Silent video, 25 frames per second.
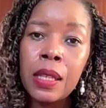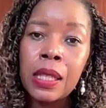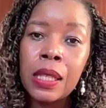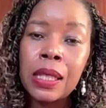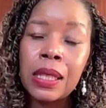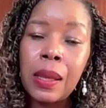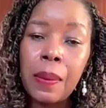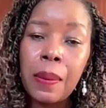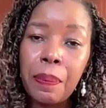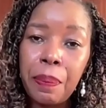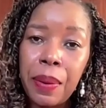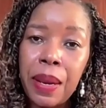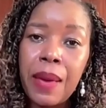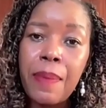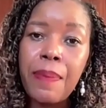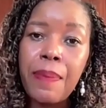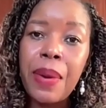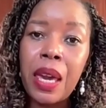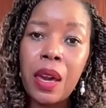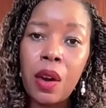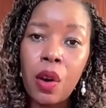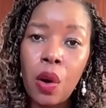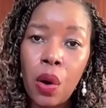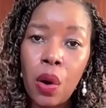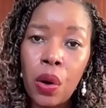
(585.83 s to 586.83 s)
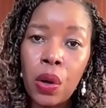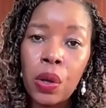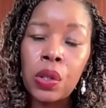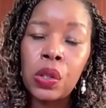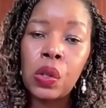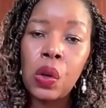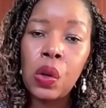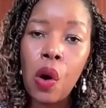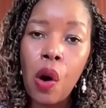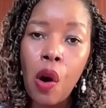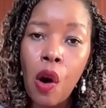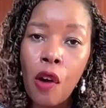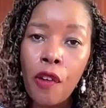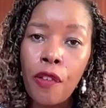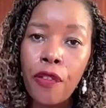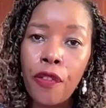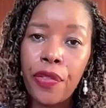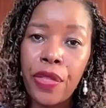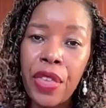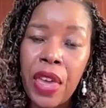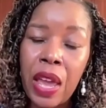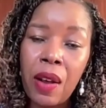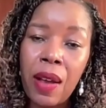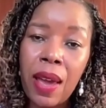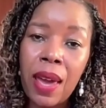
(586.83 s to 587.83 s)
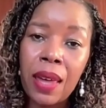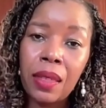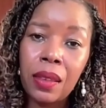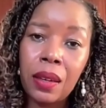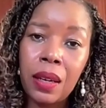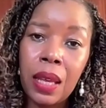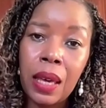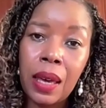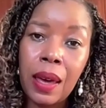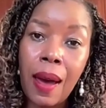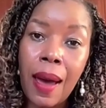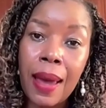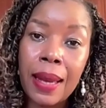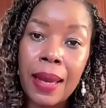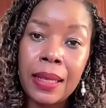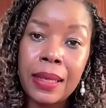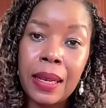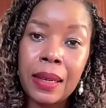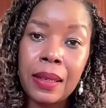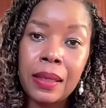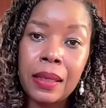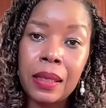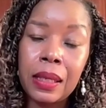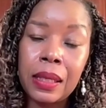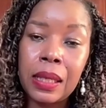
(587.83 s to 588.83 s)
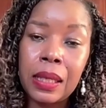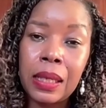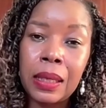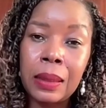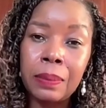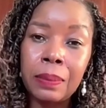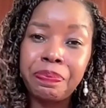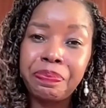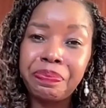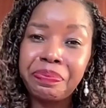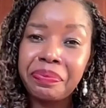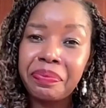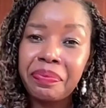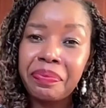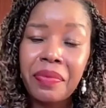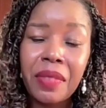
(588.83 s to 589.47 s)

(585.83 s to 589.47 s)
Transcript: simply because of their ethnic identity.